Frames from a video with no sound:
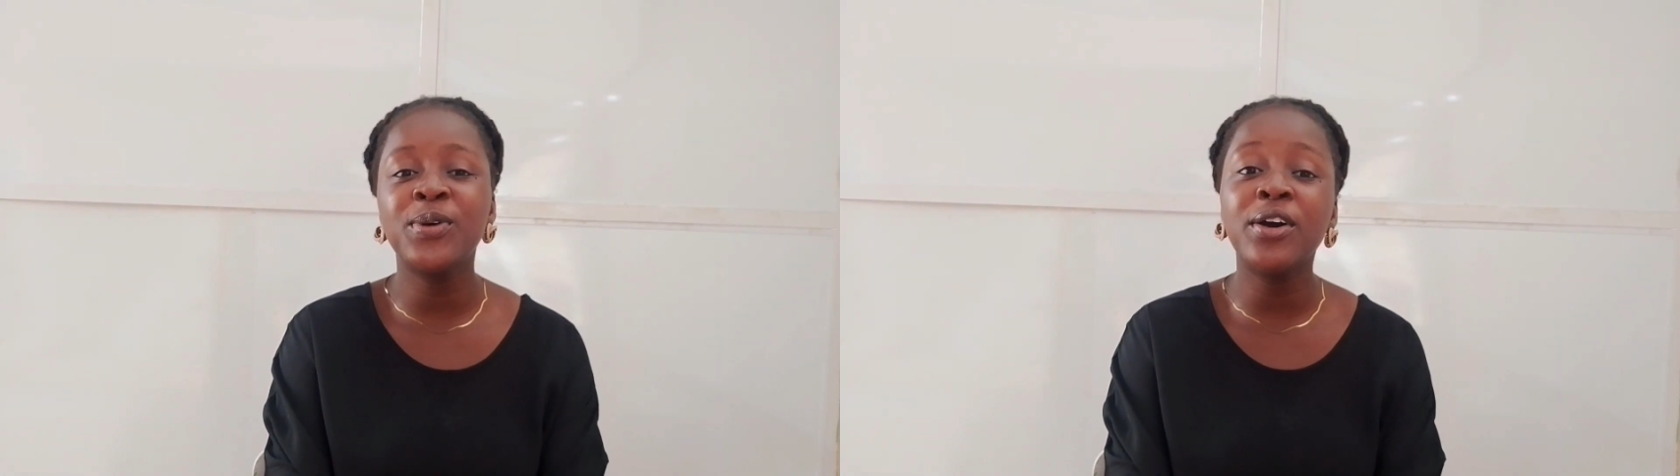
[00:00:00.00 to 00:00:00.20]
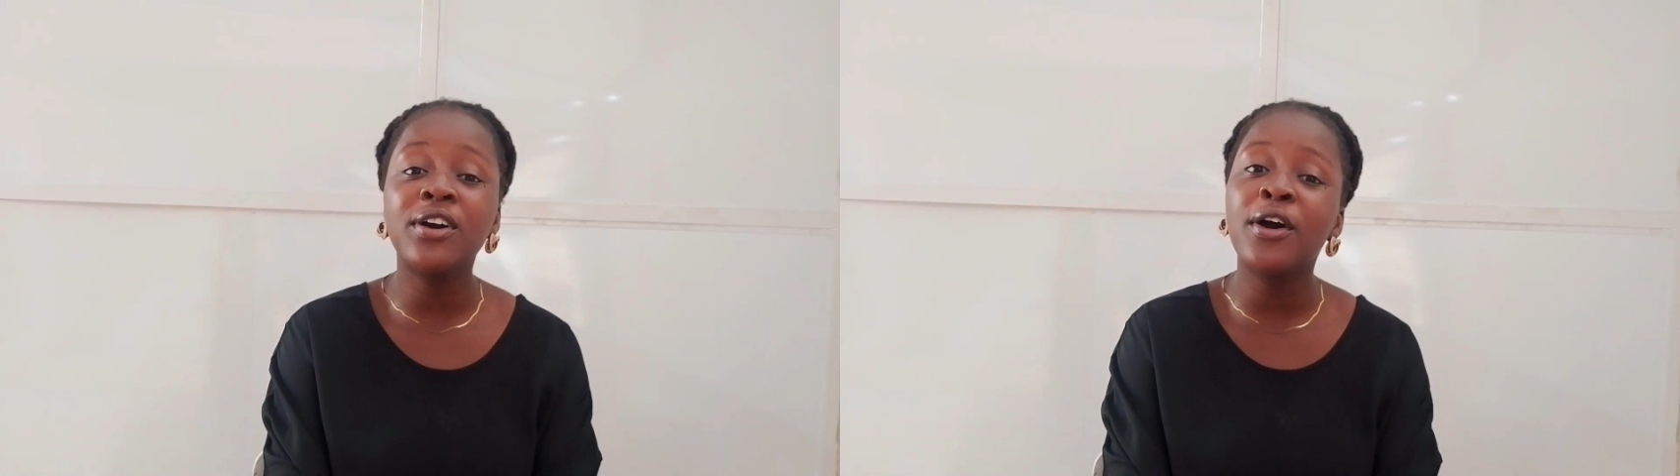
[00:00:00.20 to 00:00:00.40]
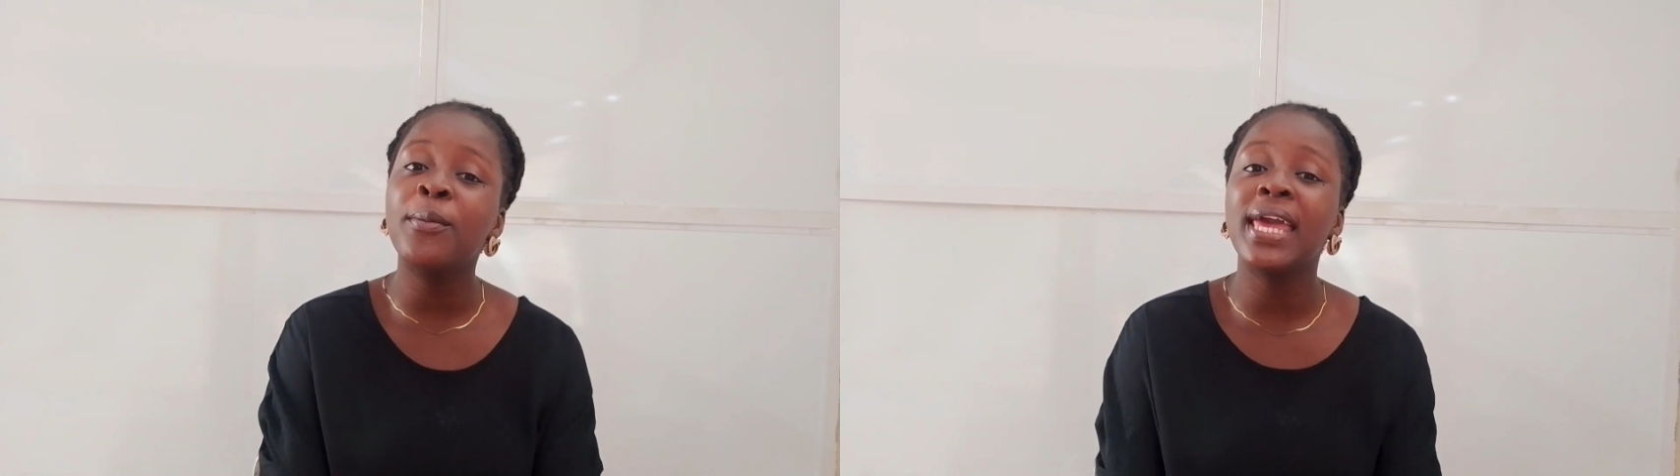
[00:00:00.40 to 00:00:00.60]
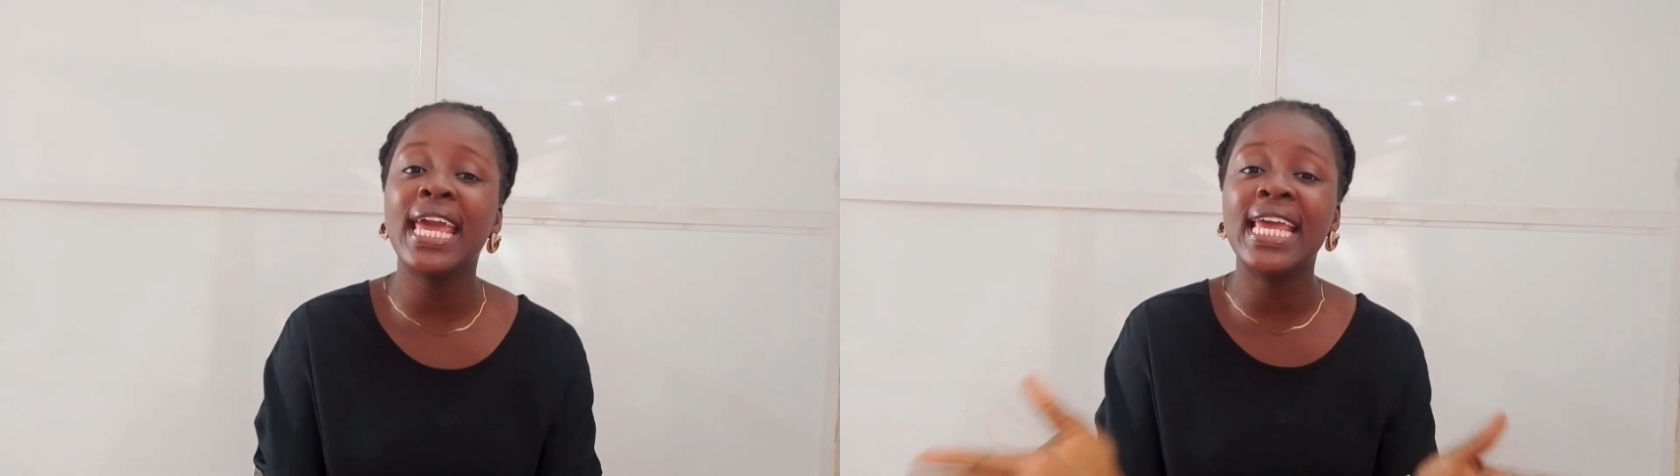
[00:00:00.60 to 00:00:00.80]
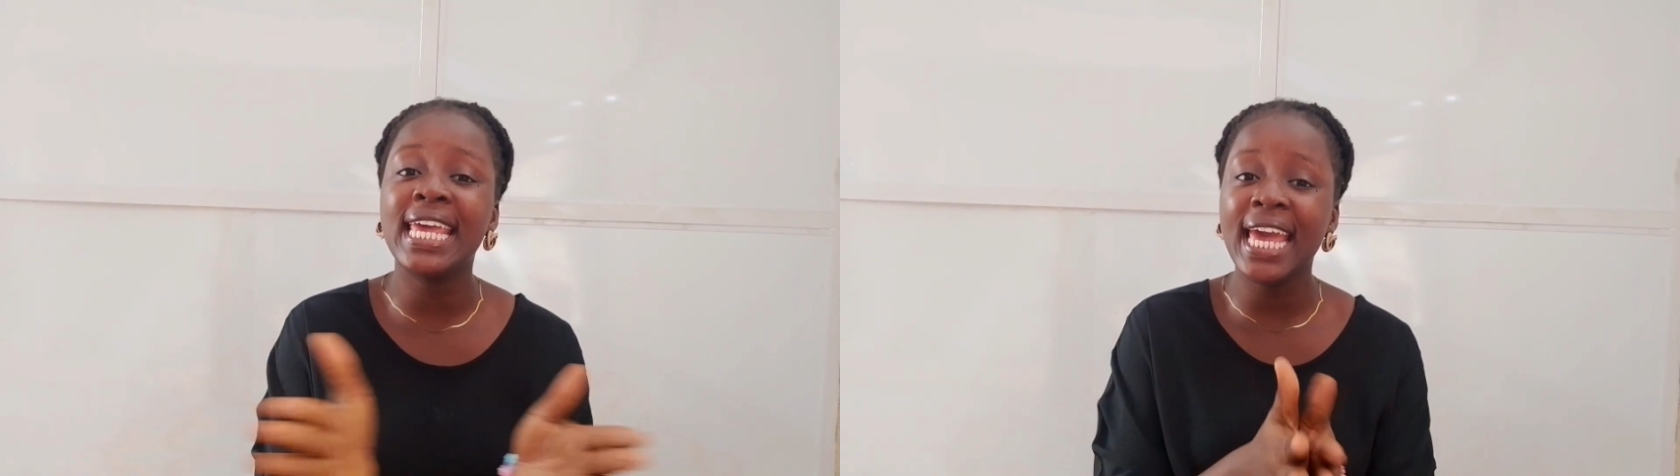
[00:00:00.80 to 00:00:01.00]
Welcome
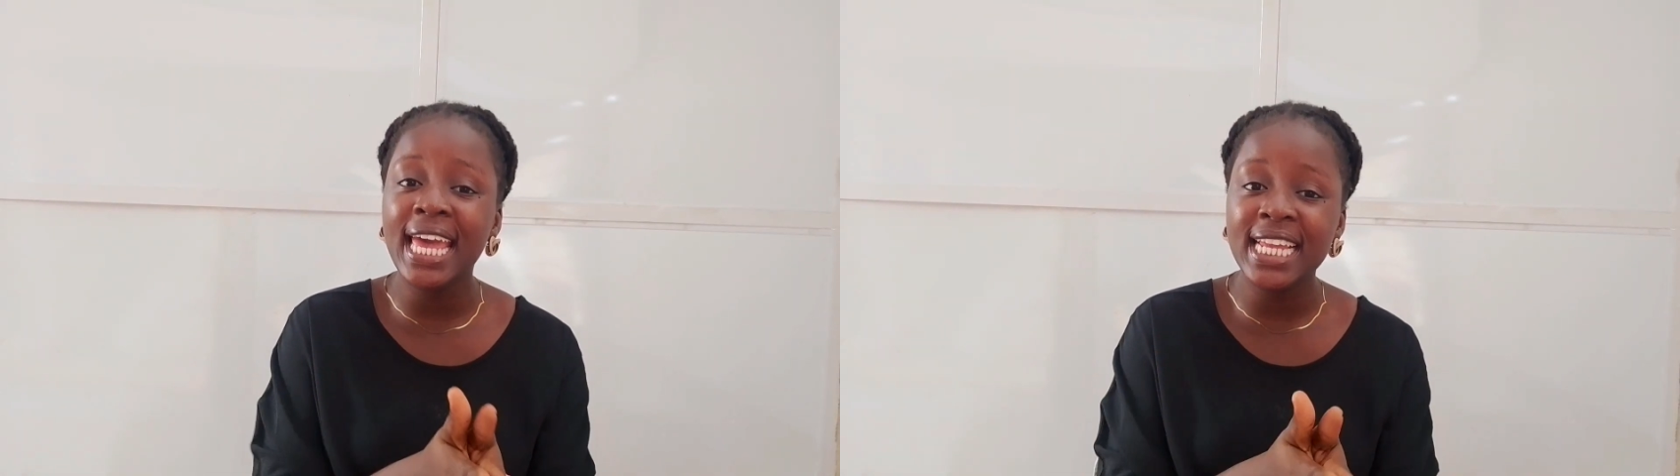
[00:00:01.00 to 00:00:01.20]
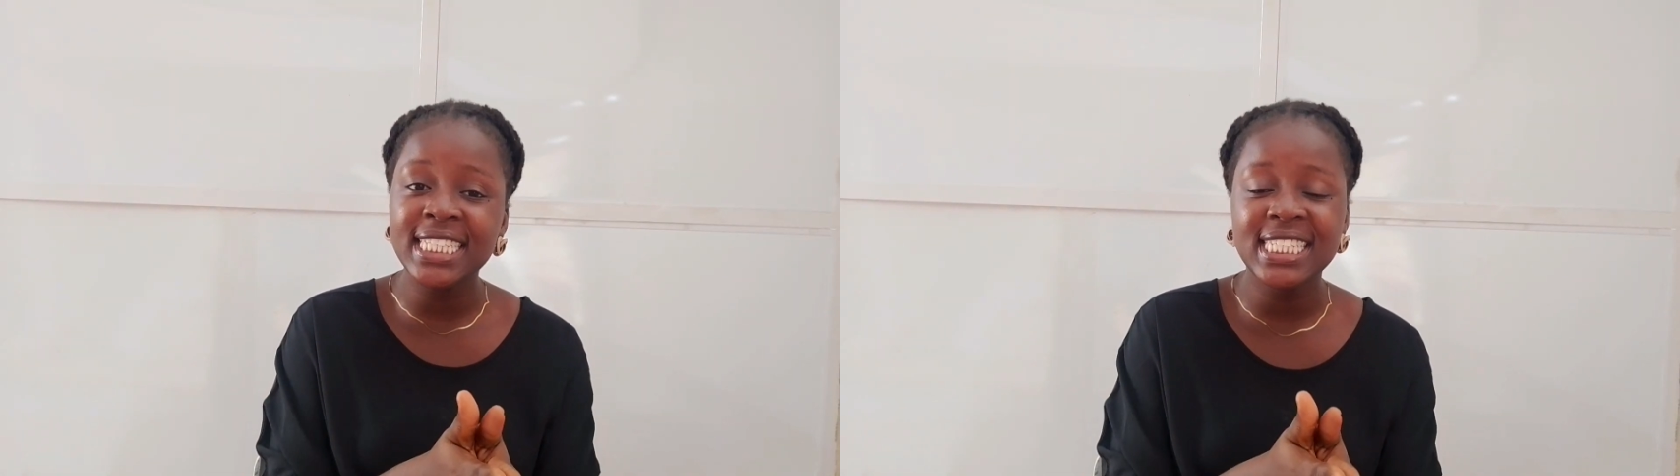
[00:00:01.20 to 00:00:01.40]
again